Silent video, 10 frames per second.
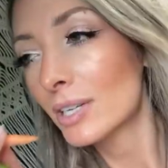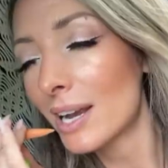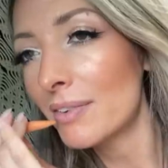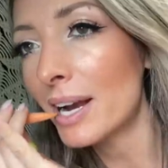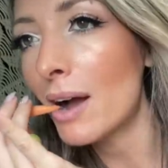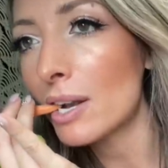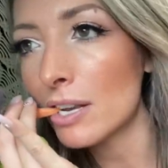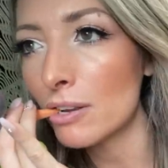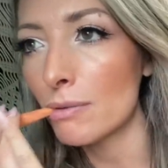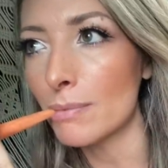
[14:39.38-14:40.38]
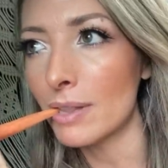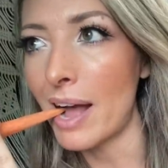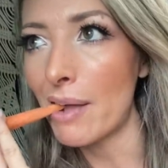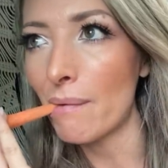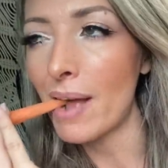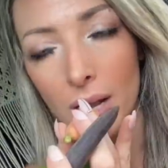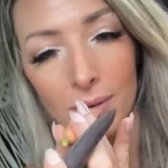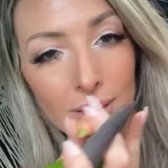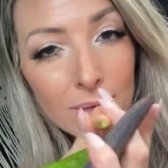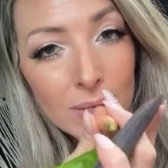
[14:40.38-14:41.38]
Trying to figure out what to do with my life. I
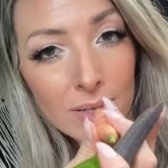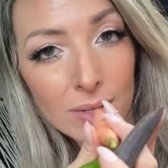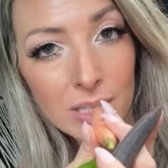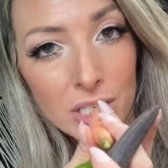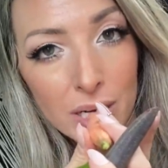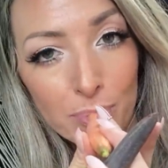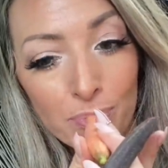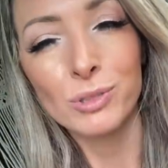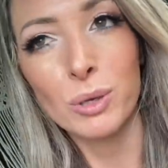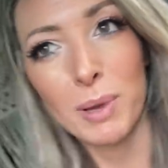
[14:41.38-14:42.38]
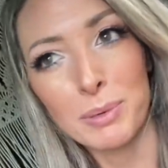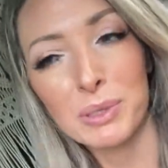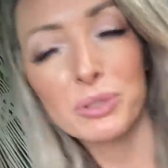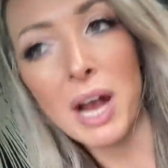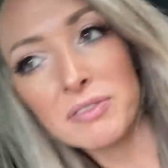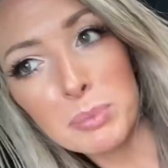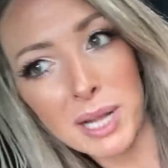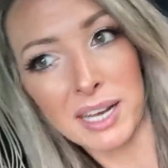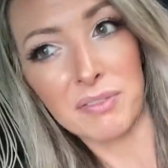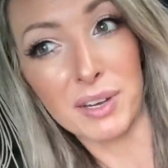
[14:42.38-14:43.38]
really want to go to the gym, so maybe we drive to Planet